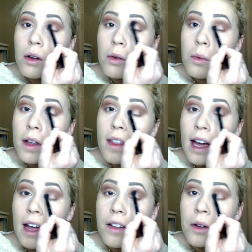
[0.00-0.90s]
With a
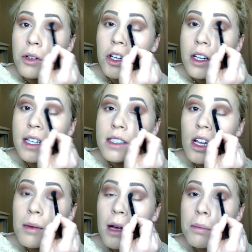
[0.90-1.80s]
halo look, it's
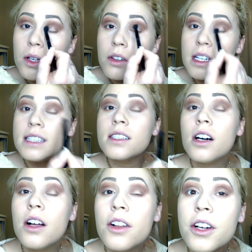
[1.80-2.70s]
all about building these
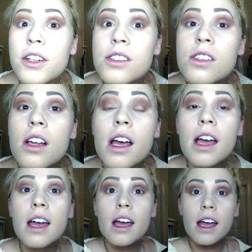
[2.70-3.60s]
colors.
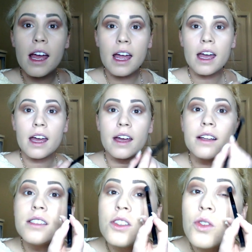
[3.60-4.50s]

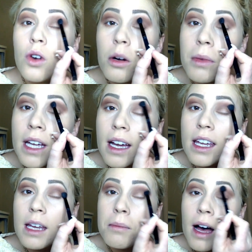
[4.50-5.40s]
And normally I
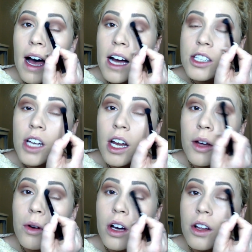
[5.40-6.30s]
keep my
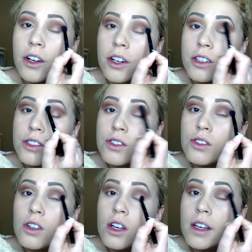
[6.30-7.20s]
eyeshadow colors,
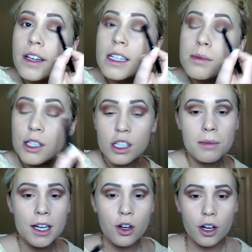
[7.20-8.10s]
especially
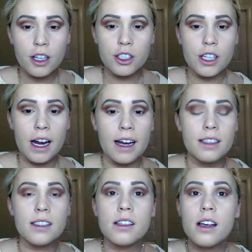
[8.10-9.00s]
my darker
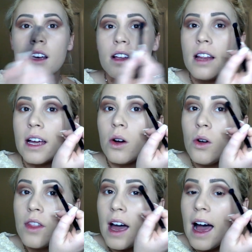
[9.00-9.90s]
shades, like
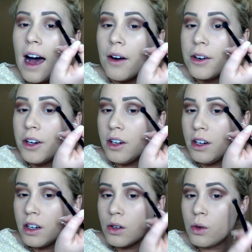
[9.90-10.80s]
on the
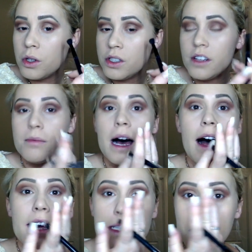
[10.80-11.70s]
outer corners of my
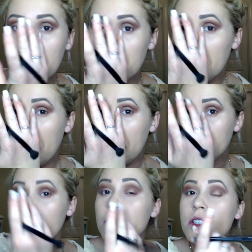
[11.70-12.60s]
eyes. But for a
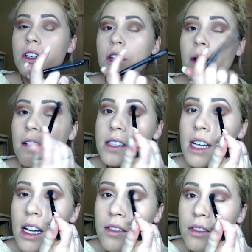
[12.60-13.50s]
halo look, you have to
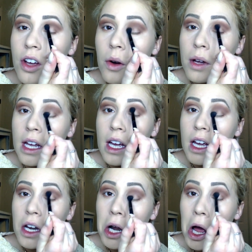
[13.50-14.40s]
kind of go
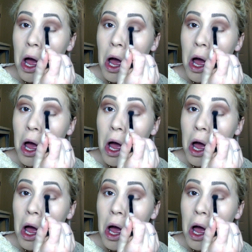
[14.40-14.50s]
in